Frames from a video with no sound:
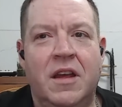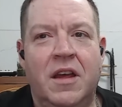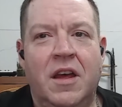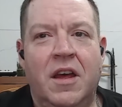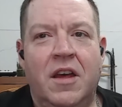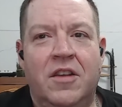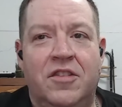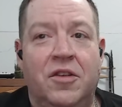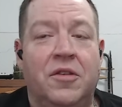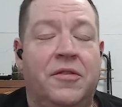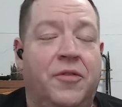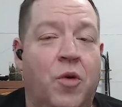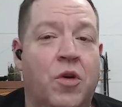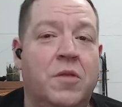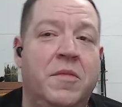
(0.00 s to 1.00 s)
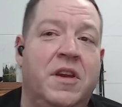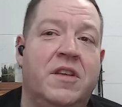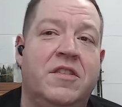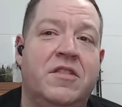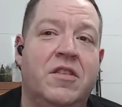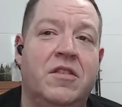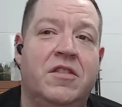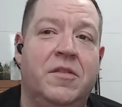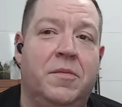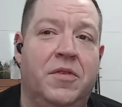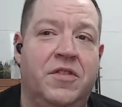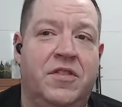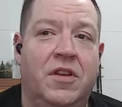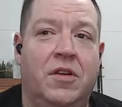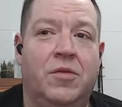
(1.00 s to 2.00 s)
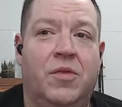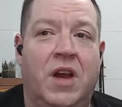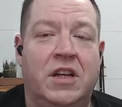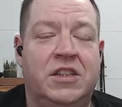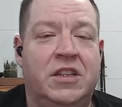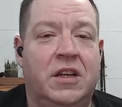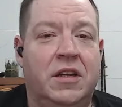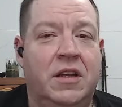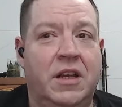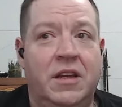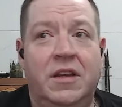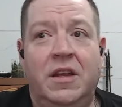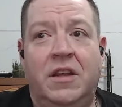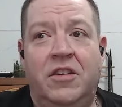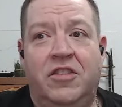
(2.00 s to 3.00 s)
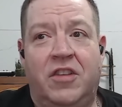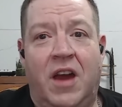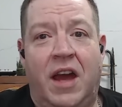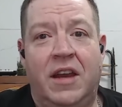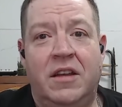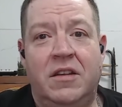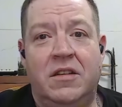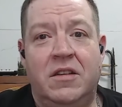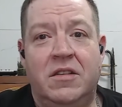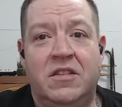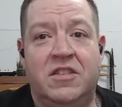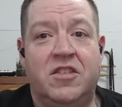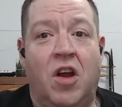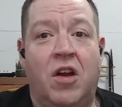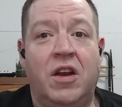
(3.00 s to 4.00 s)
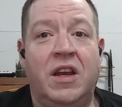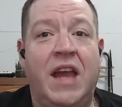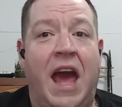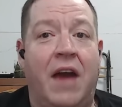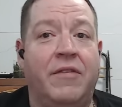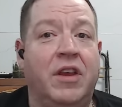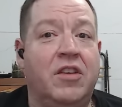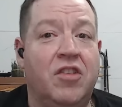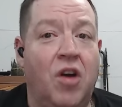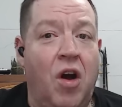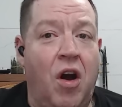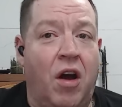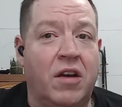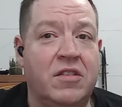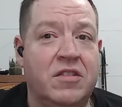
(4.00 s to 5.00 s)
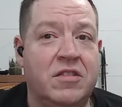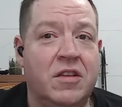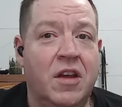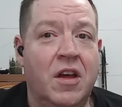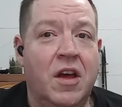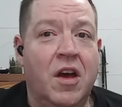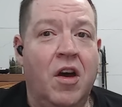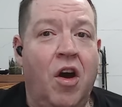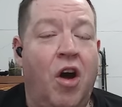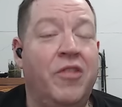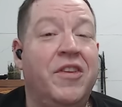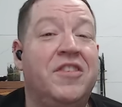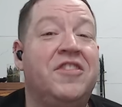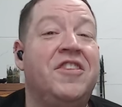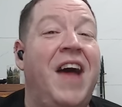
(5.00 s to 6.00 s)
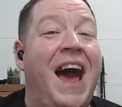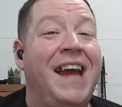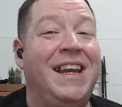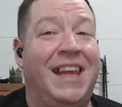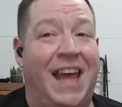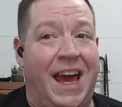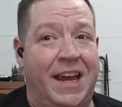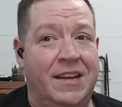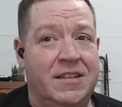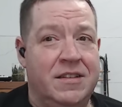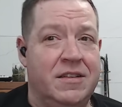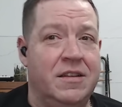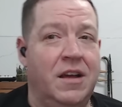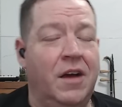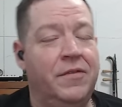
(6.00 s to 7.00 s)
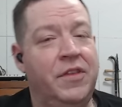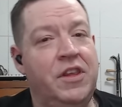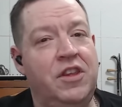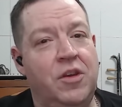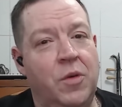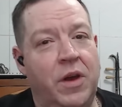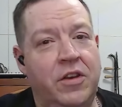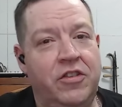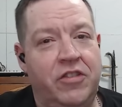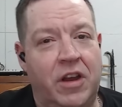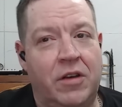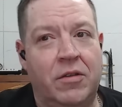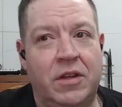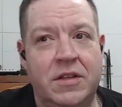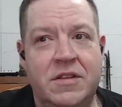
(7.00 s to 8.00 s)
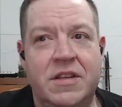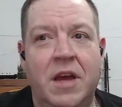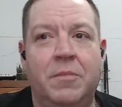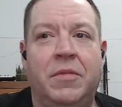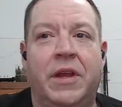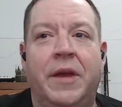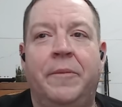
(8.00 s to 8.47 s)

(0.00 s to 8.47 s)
So the foreign ministers of Brazil, Russia, India, and China started having talks on the sidelines of the UN General Assembly.